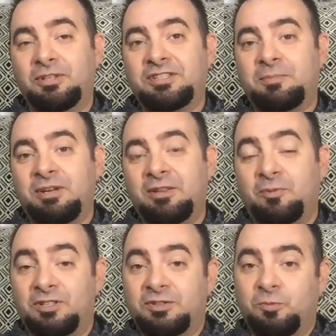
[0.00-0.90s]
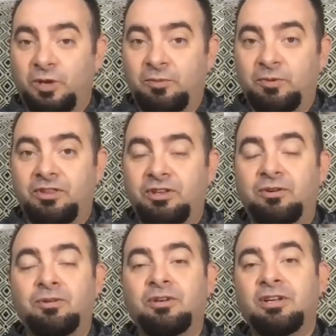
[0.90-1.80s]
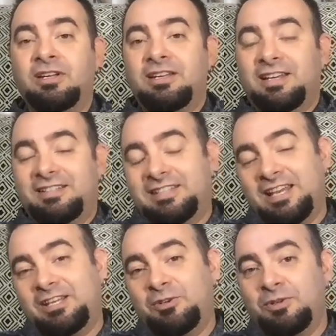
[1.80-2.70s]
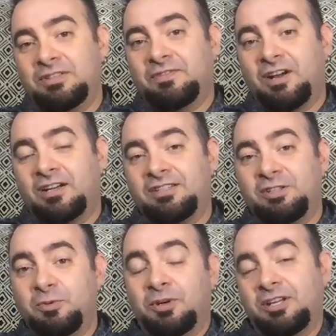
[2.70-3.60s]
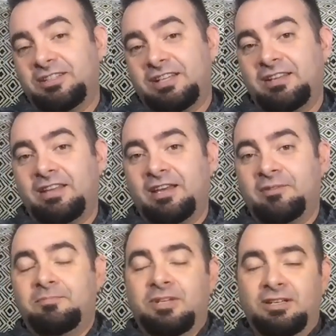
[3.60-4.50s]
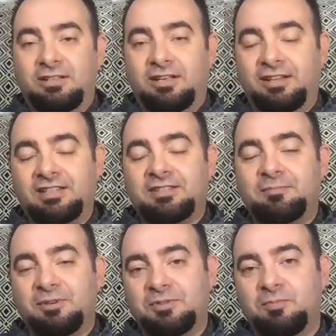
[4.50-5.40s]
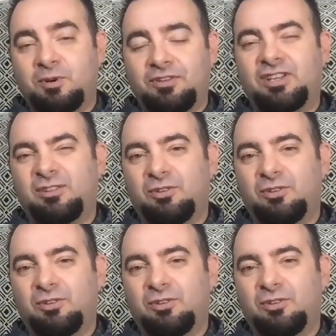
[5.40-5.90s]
want somebody that wants to win with you and take you as far as you want to take them. And that's the most important thing,